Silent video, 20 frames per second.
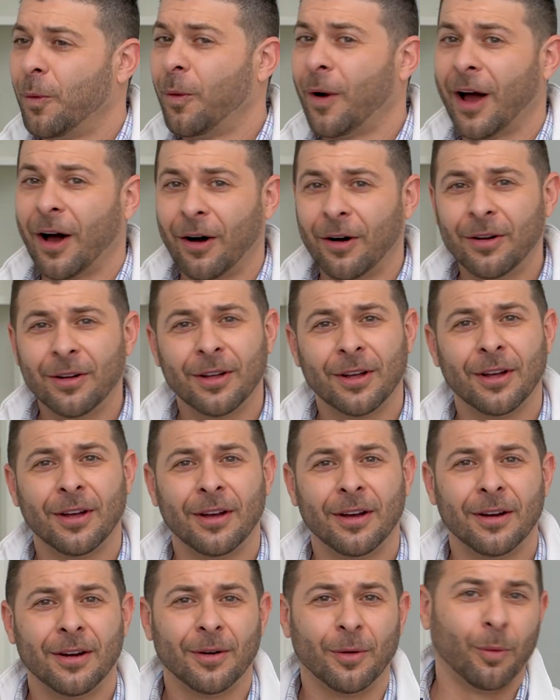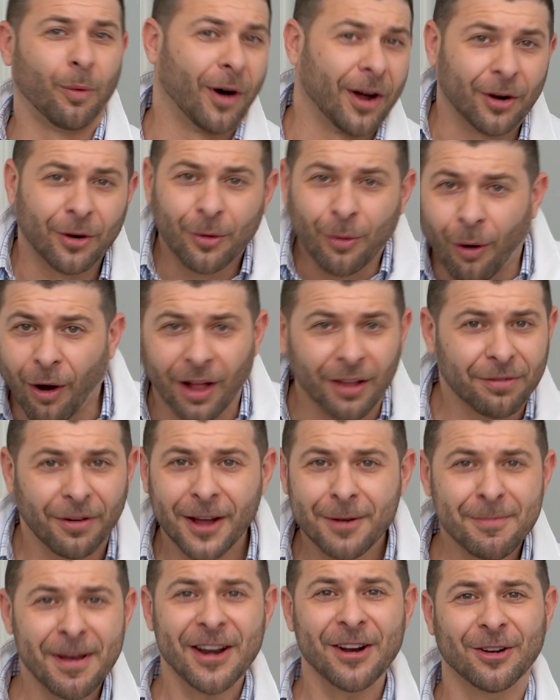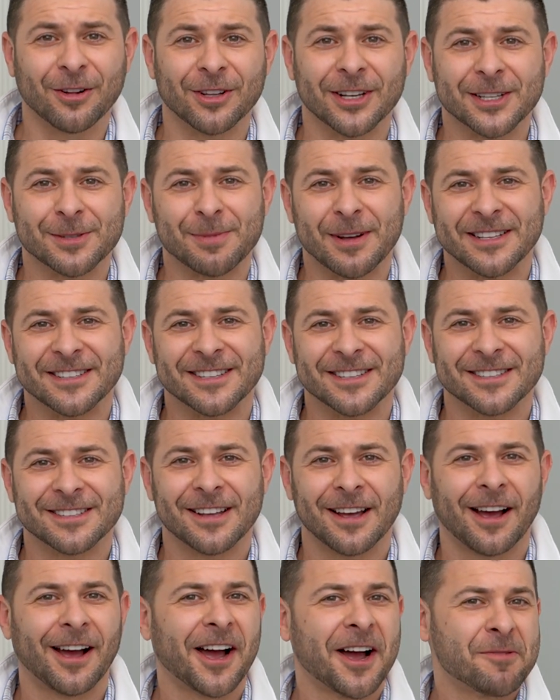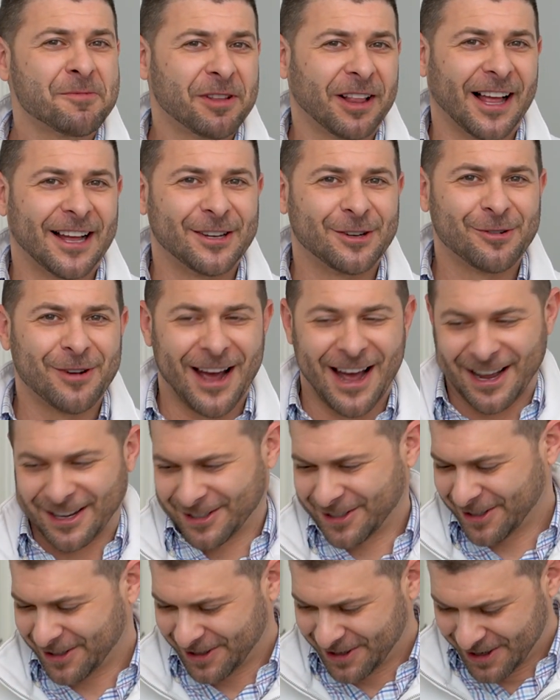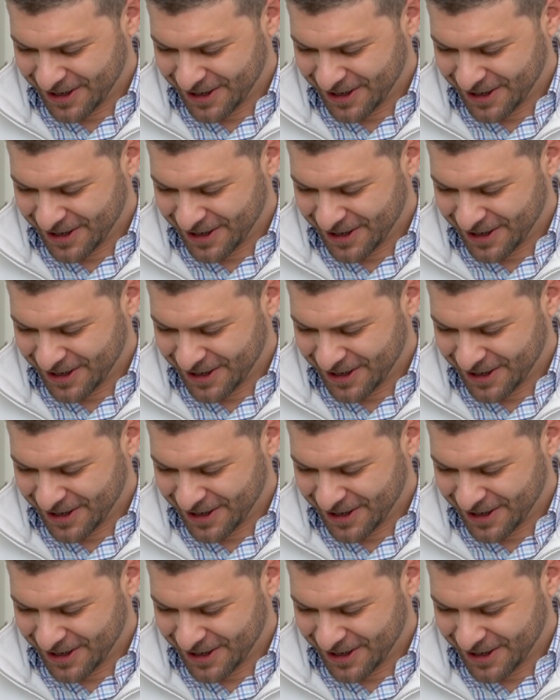Well, what are qualified medical expenses? I'm glad you asked.